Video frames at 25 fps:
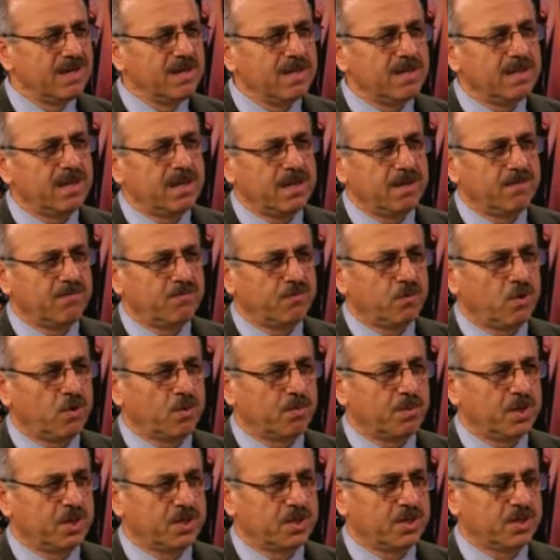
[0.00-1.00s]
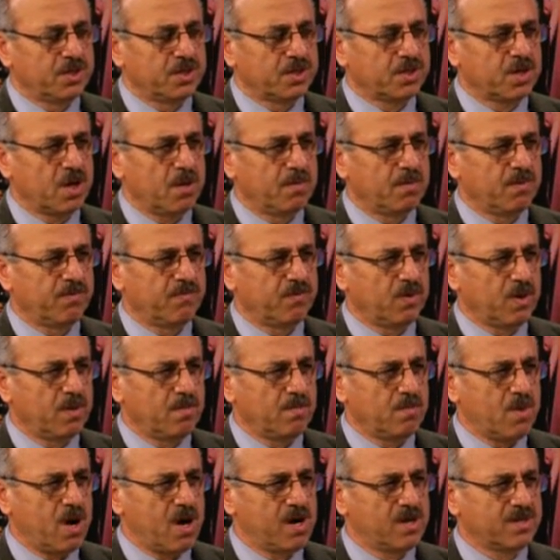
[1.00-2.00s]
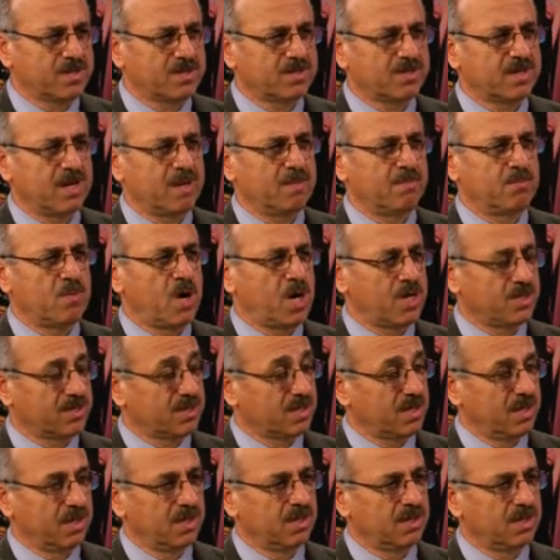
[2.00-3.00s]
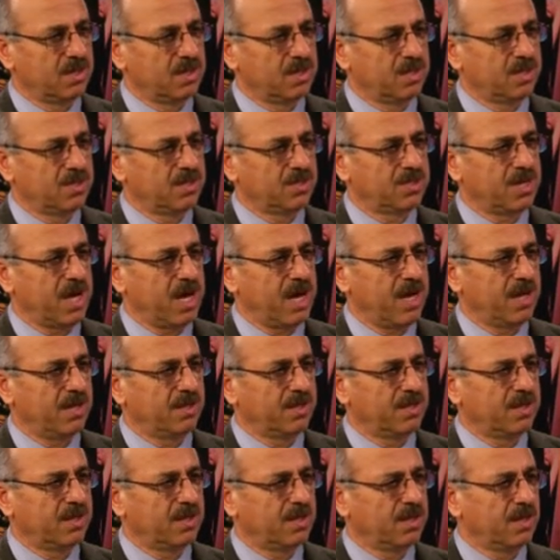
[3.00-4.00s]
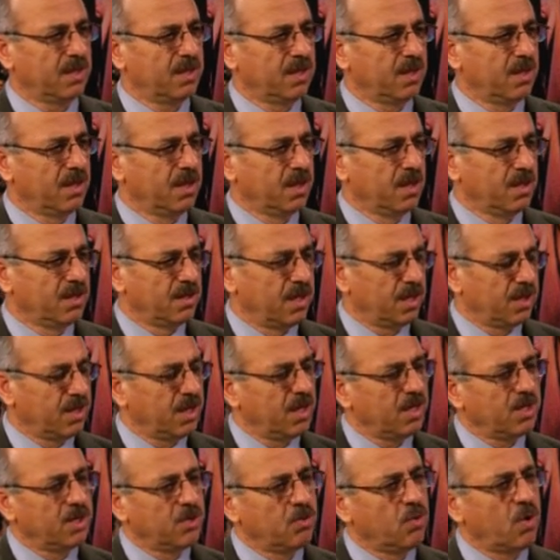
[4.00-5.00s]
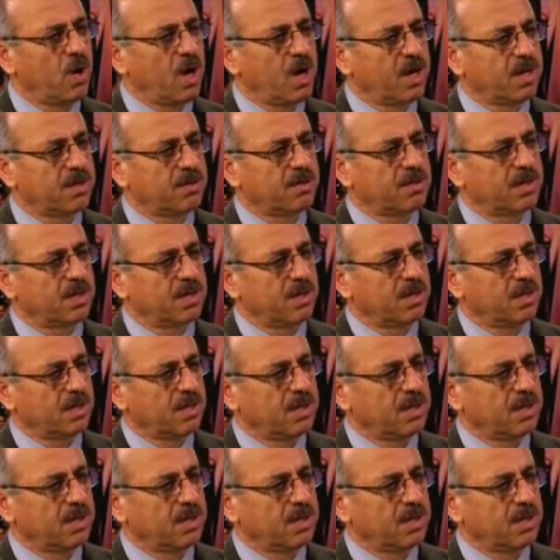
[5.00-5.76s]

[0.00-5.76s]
the information is coming from mosques and mosque leaders, and the day you are,